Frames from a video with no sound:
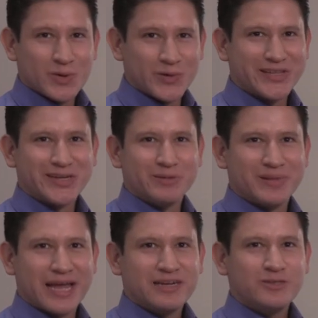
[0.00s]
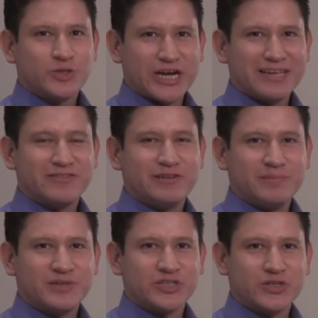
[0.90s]
Whether you're planning to transfer and
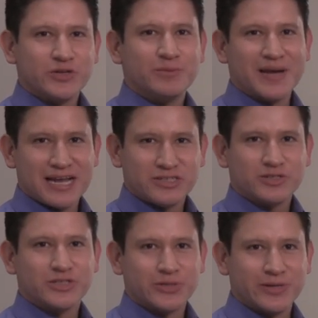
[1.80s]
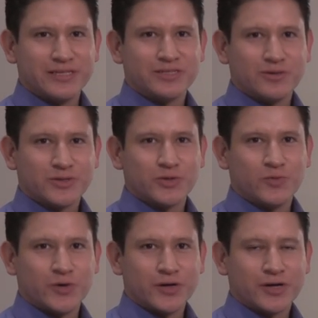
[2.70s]
pursue your bachelor's degree in social
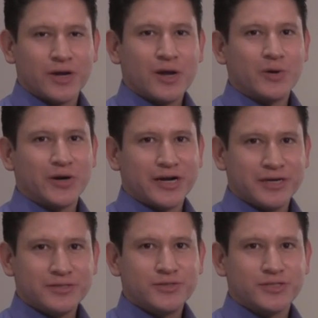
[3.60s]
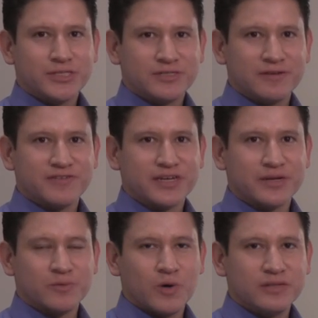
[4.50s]
work or earn your certificate
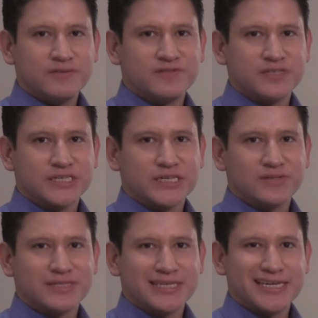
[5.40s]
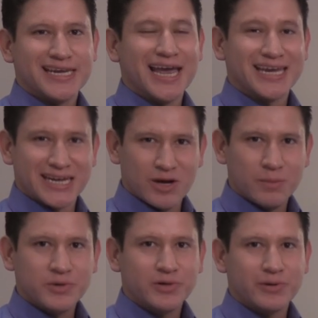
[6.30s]
in welding for CLC, it can help
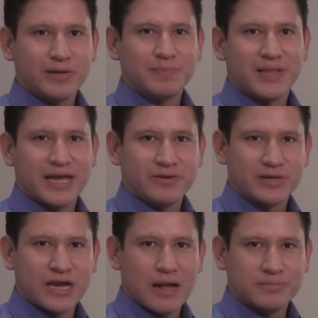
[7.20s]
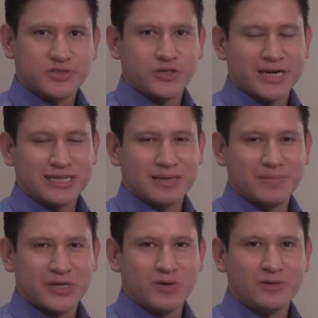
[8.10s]
you create a plan to accomplish your
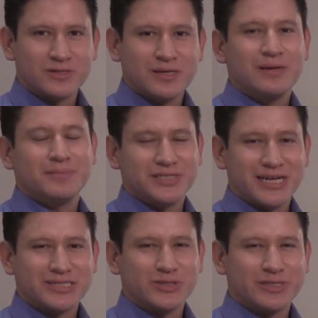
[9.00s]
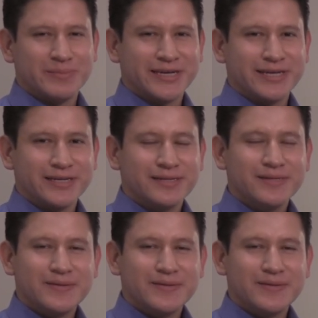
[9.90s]
academic goals. But that's just the beginning.